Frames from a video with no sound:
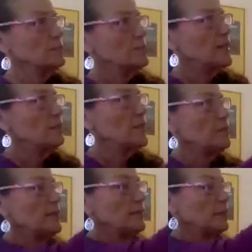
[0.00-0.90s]
Well,
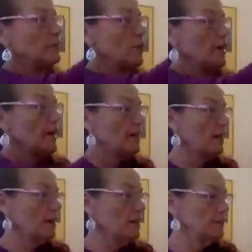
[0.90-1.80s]
maybe a little more
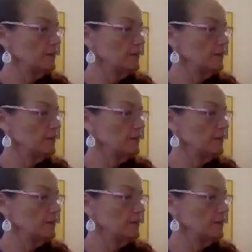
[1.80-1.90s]
hair,